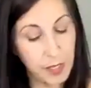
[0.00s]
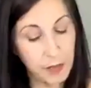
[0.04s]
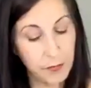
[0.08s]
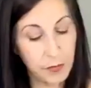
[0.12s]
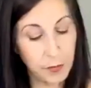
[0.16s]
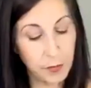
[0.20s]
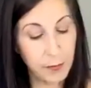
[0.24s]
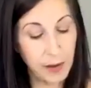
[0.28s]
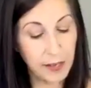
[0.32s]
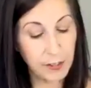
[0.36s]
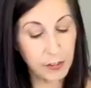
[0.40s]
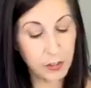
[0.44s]

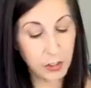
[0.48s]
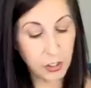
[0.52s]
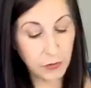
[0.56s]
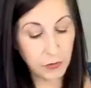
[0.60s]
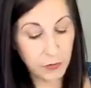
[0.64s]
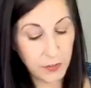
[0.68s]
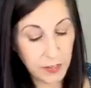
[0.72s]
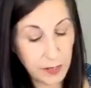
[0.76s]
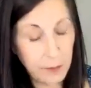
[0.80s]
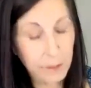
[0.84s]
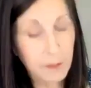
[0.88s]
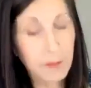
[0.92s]
The major
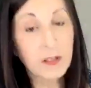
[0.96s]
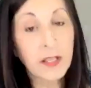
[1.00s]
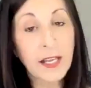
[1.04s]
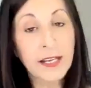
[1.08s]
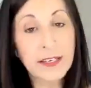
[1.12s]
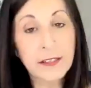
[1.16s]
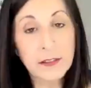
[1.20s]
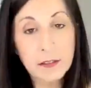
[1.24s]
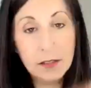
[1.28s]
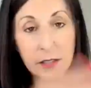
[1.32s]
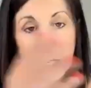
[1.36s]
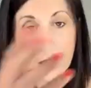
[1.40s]
theme, like
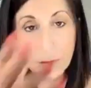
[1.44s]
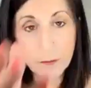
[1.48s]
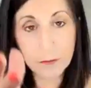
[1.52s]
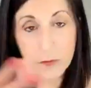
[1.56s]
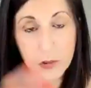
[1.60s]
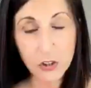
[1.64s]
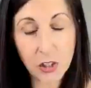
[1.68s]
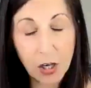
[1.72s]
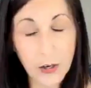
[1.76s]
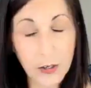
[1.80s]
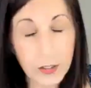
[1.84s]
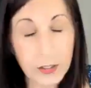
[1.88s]
Kim
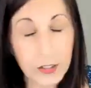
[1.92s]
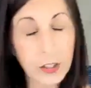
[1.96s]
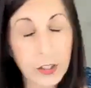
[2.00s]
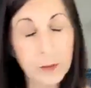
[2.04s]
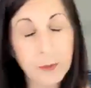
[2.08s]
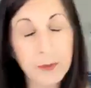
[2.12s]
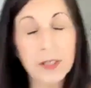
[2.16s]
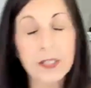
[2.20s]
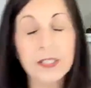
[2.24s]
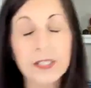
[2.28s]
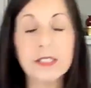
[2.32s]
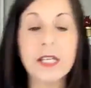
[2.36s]
shared a little
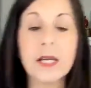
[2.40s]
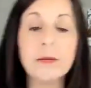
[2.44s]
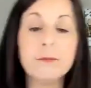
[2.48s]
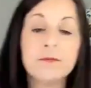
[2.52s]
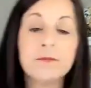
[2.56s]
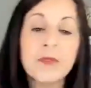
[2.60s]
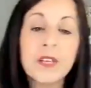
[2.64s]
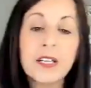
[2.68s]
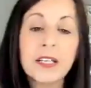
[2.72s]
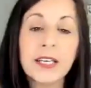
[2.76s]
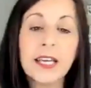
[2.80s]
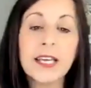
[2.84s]
bit, is that
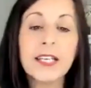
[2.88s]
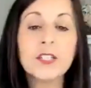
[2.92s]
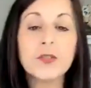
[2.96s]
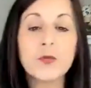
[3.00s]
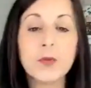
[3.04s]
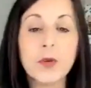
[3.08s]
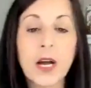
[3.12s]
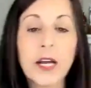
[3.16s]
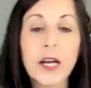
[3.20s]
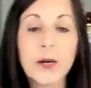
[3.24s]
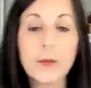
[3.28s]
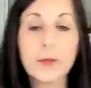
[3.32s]
kings
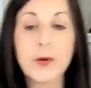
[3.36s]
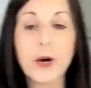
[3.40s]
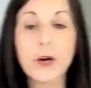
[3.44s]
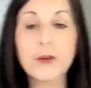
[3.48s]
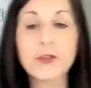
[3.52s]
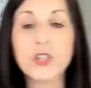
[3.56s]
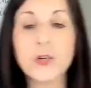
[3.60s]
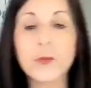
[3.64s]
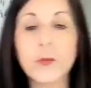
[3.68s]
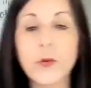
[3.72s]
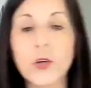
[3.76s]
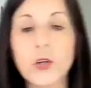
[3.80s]
were
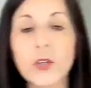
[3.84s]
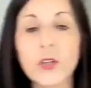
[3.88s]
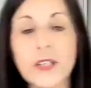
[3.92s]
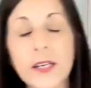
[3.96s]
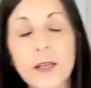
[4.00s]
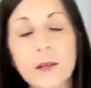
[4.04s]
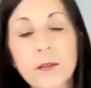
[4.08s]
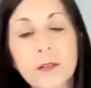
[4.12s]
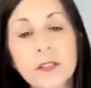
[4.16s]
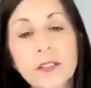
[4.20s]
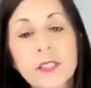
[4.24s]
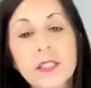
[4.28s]
unapproachable.
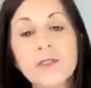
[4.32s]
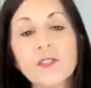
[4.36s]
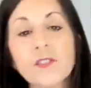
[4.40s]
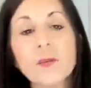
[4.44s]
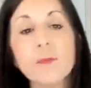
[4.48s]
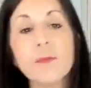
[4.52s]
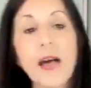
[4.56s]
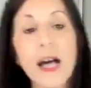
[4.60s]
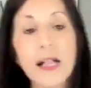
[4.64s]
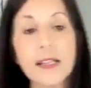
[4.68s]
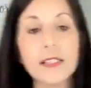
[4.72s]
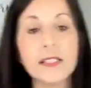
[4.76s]
Kings lived in
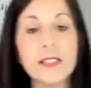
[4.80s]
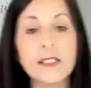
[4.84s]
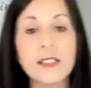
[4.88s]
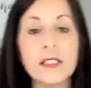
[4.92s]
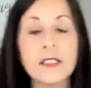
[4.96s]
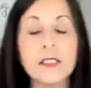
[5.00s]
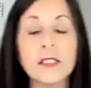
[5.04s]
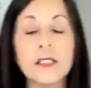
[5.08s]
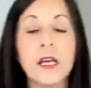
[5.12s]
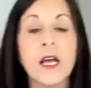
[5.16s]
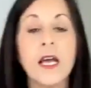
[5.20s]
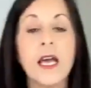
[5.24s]

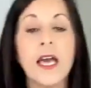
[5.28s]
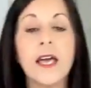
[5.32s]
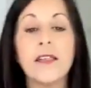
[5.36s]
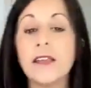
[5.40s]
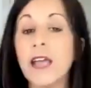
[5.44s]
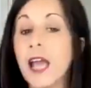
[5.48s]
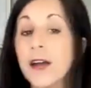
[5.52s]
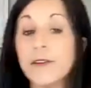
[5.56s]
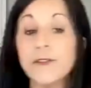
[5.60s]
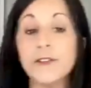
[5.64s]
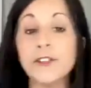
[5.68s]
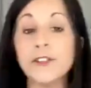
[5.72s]
palaces, and the
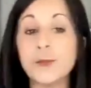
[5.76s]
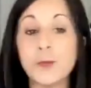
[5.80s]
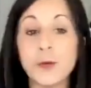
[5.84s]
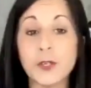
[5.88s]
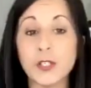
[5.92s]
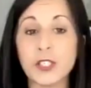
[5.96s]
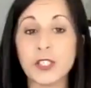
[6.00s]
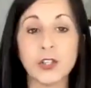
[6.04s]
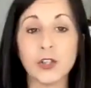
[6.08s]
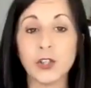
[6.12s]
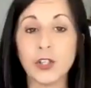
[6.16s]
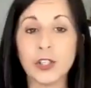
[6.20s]
average
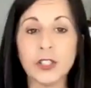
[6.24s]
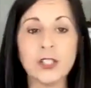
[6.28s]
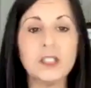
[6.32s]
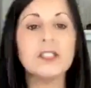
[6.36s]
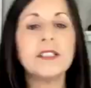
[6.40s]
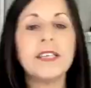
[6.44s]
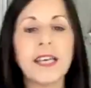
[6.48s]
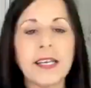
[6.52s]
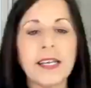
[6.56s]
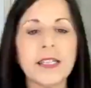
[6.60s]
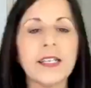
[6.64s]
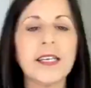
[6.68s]
person couldn't
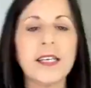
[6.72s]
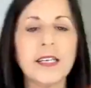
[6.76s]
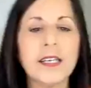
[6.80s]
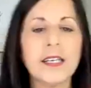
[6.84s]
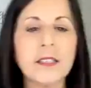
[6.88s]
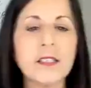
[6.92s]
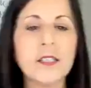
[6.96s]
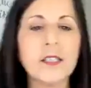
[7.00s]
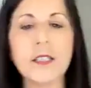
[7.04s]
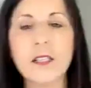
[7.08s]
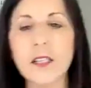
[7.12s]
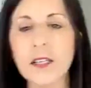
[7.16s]
get
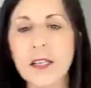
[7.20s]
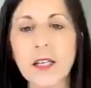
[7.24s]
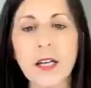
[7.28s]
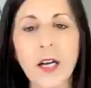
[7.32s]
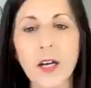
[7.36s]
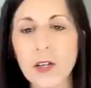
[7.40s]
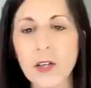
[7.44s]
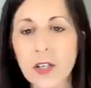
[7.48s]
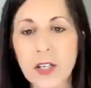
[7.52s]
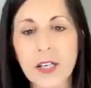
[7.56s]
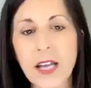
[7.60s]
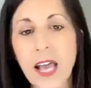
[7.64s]
into the, you know,
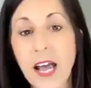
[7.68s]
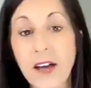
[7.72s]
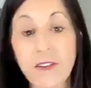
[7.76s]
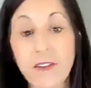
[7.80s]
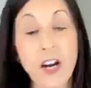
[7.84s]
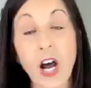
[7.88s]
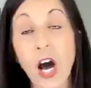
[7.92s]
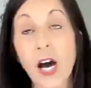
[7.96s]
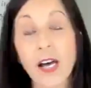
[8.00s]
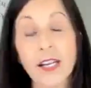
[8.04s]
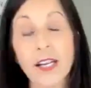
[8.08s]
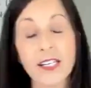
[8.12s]
you didn't have an
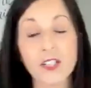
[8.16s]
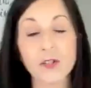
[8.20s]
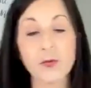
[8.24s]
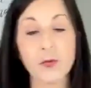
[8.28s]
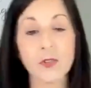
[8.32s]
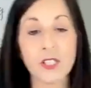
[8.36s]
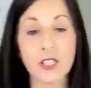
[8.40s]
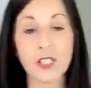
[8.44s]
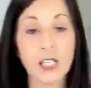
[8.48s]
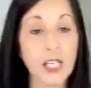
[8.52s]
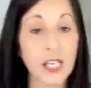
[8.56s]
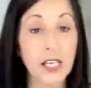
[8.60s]
audience with
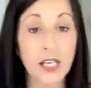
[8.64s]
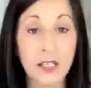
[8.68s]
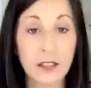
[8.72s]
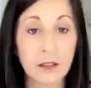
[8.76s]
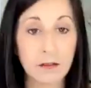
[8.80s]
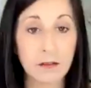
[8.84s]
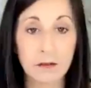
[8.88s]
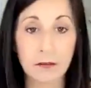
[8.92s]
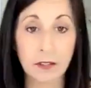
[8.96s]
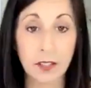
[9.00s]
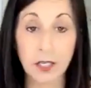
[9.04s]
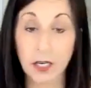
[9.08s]
the
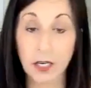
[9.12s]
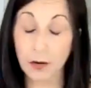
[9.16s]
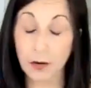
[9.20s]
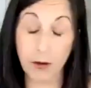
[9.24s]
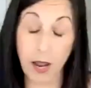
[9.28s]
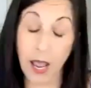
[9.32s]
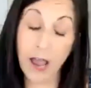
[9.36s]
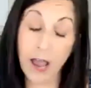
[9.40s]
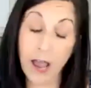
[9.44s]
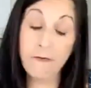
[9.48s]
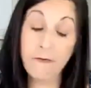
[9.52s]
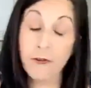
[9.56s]
king, you know,
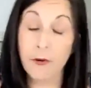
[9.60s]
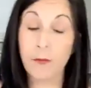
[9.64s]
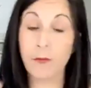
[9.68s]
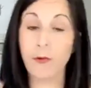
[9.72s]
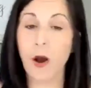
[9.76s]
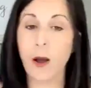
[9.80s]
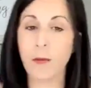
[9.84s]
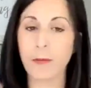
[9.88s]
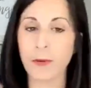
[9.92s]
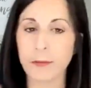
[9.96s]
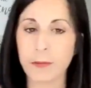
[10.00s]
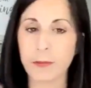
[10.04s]
ever
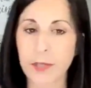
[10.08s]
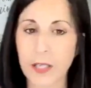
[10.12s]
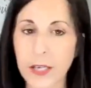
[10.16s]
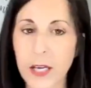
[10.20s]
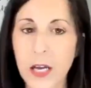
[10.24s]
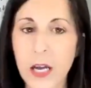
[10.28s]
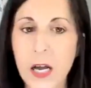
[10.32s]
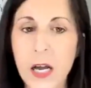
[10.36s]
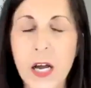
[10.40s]
probably.